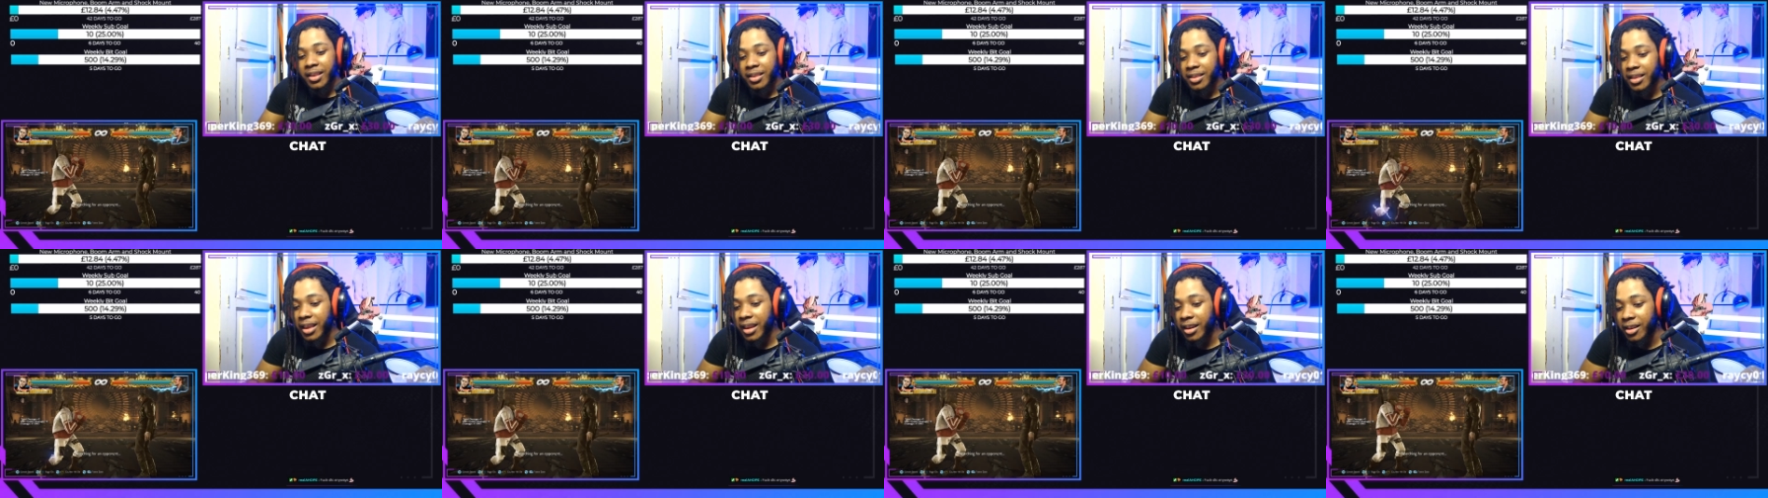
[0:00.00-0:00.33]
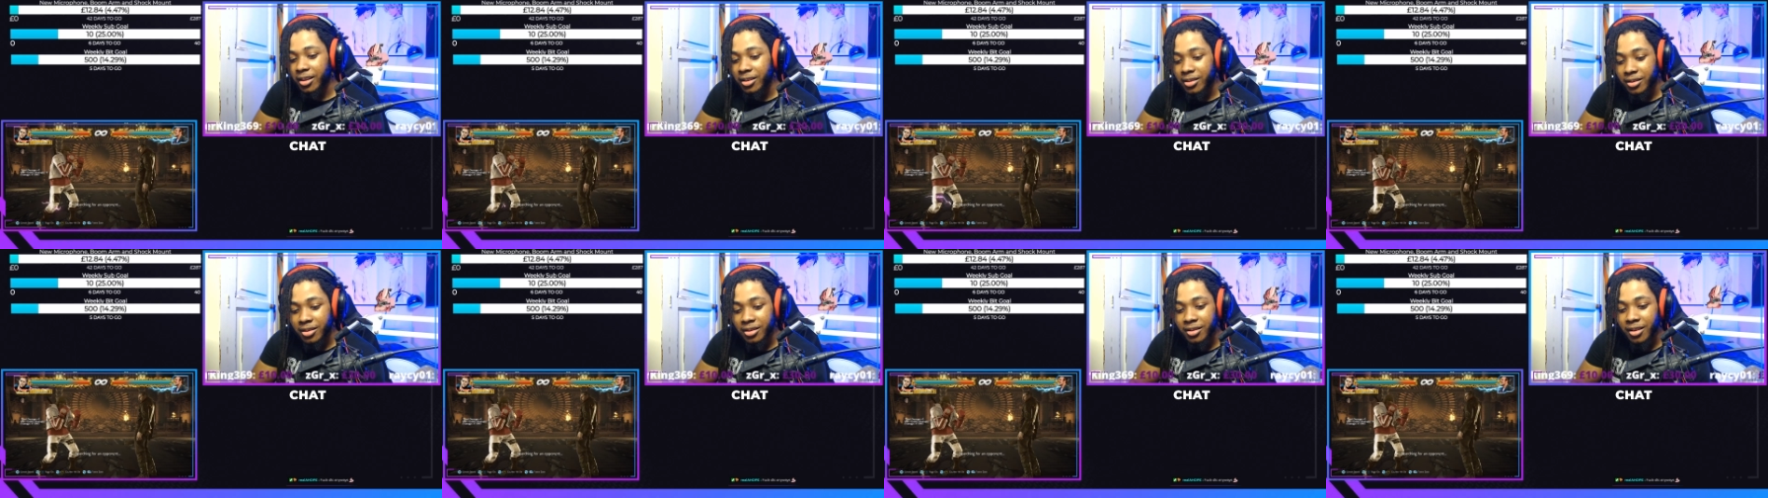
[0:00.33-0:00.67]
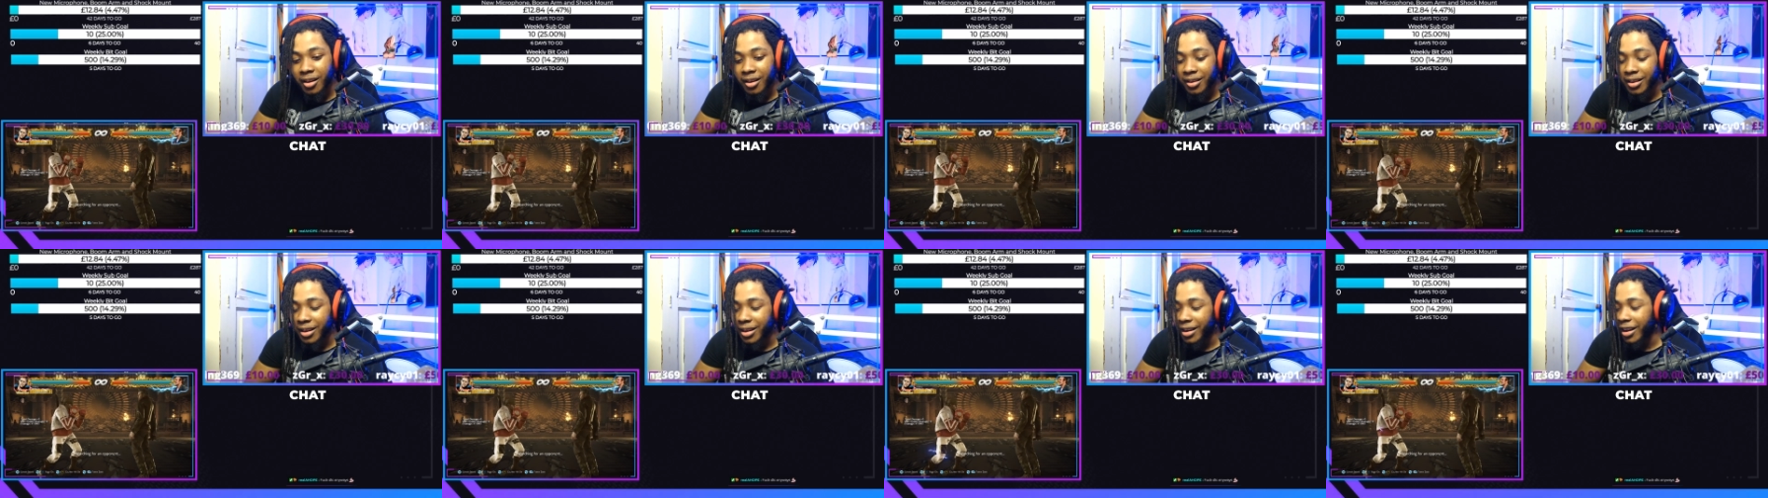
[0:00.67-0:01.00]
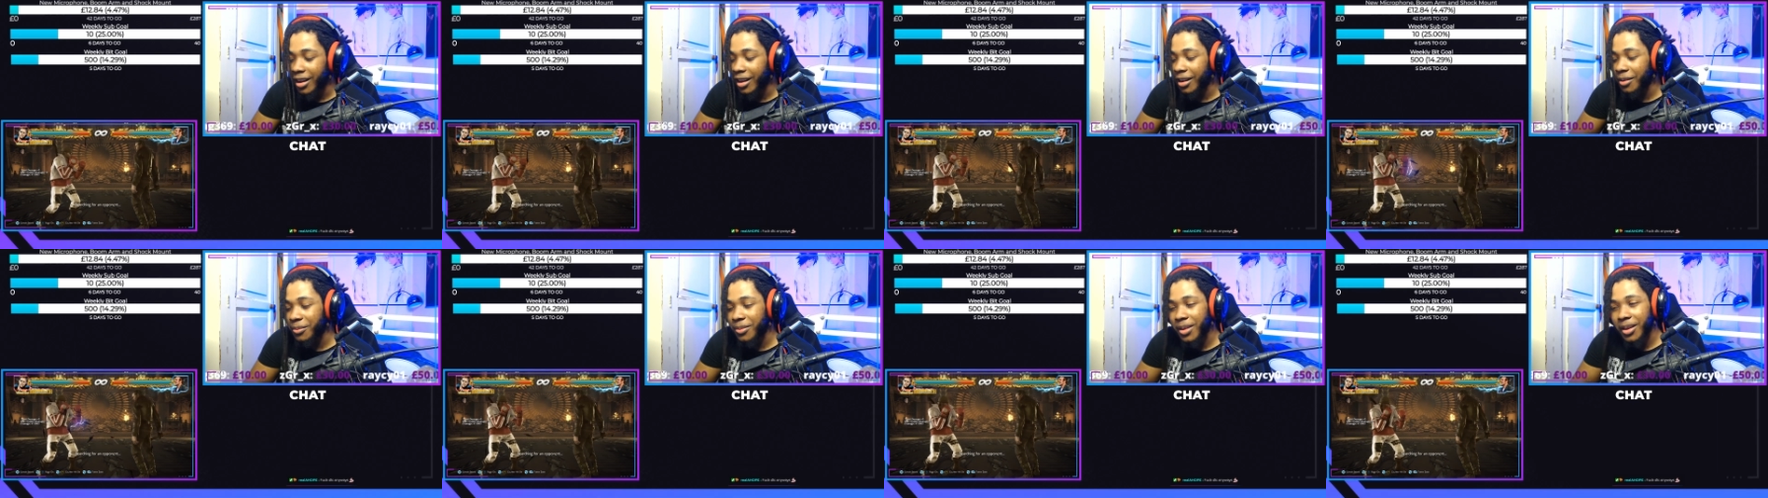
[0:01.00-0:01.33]
They can start the
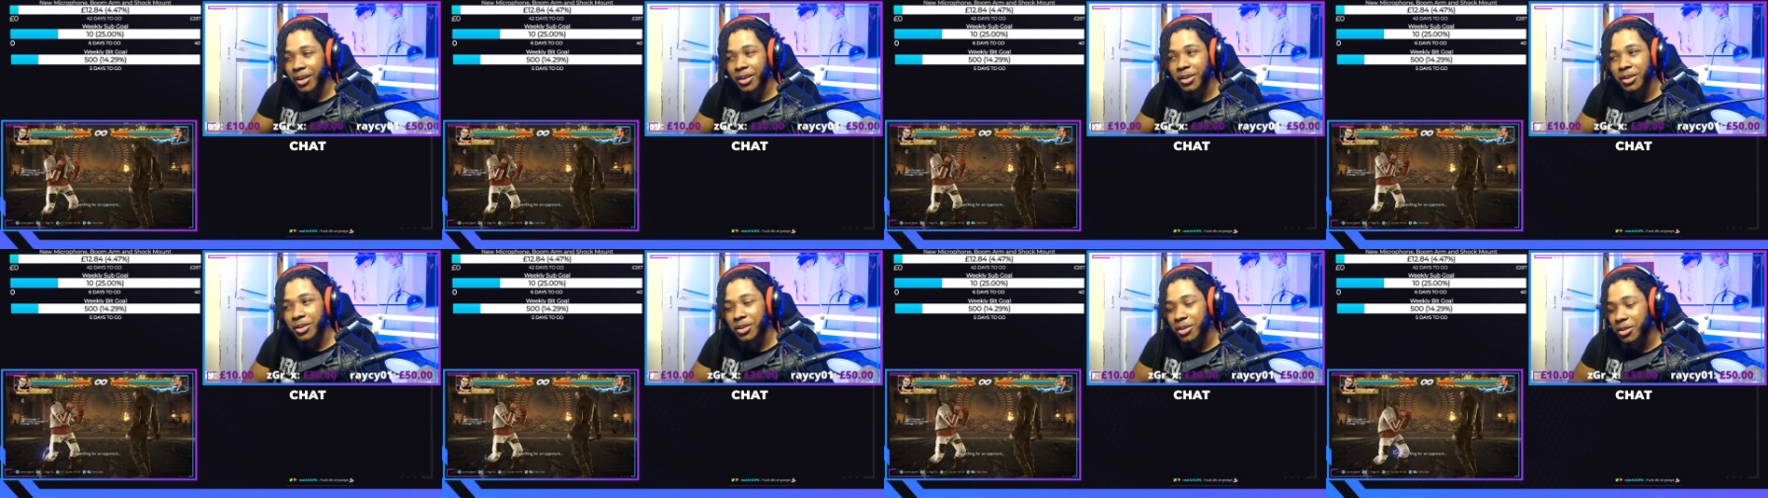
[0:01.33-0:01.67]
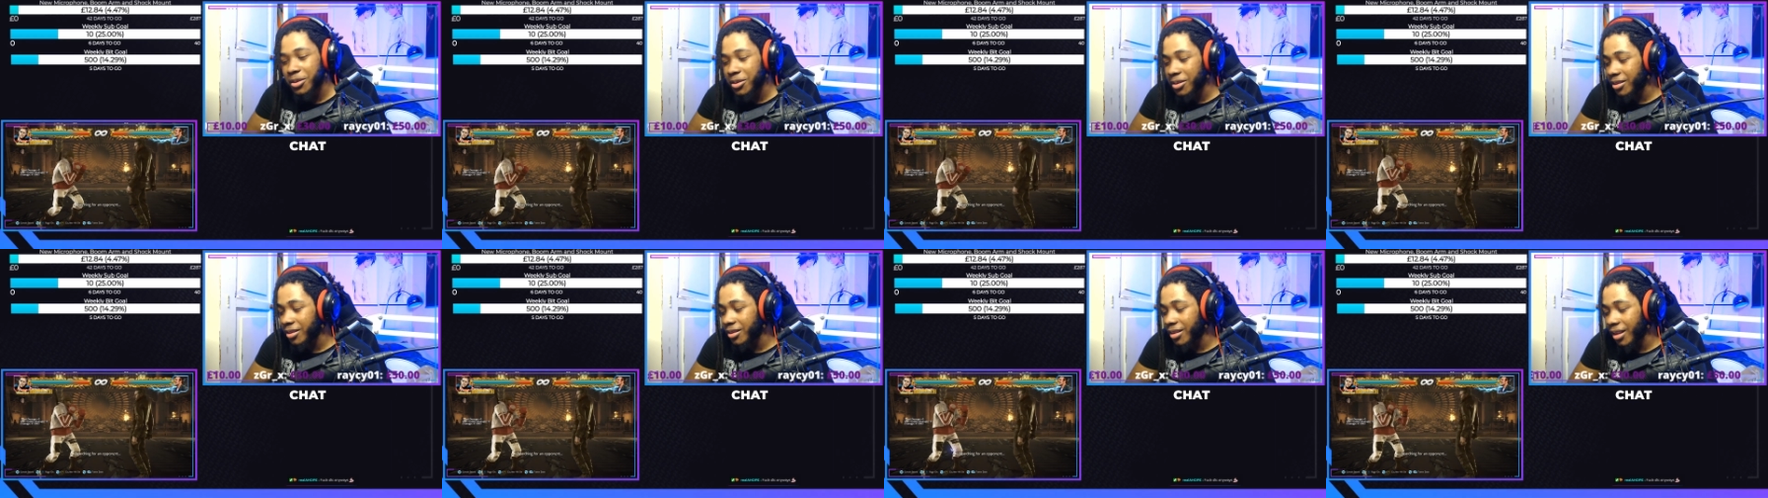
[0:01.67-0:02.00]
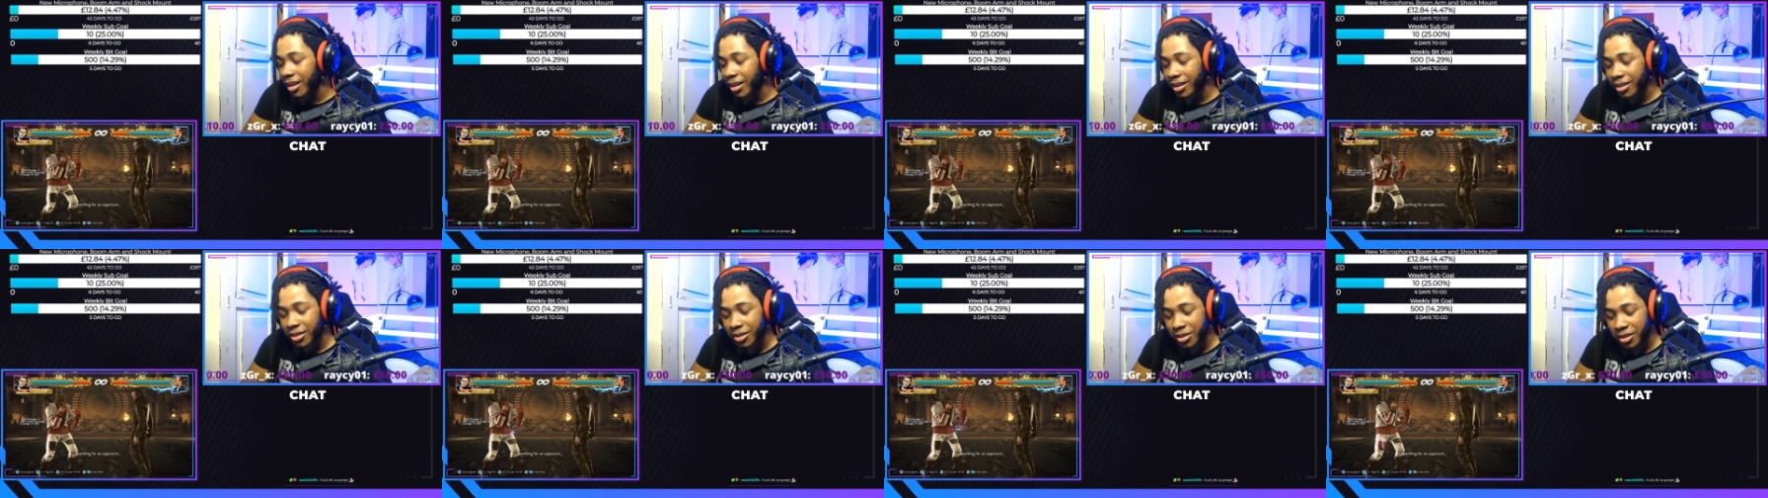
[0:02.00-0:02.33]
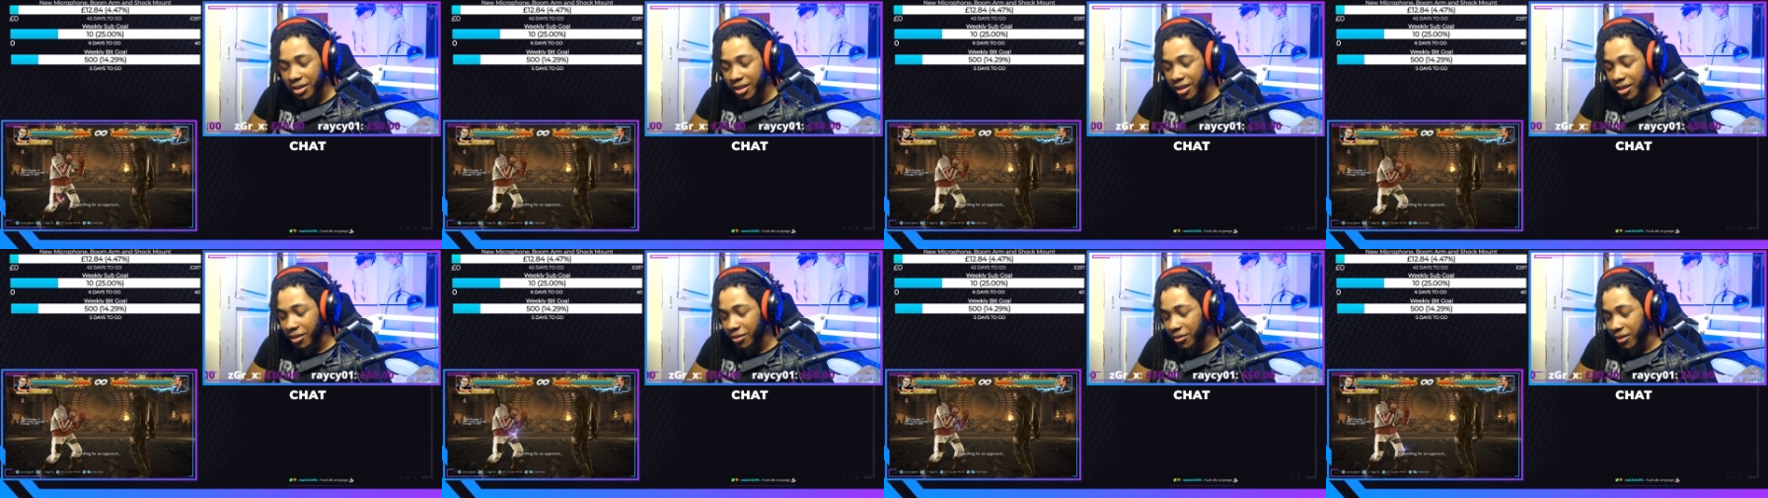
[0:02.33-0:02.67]
game. They can do they can do
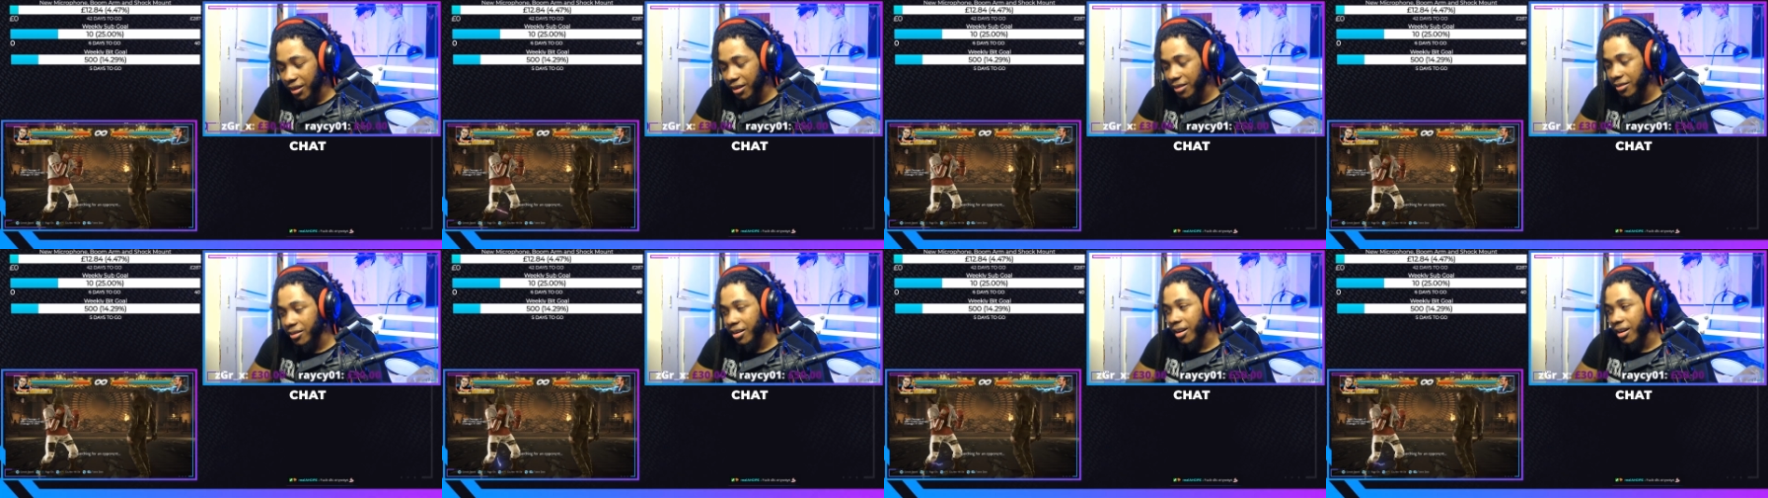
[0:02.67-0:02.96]
their thing,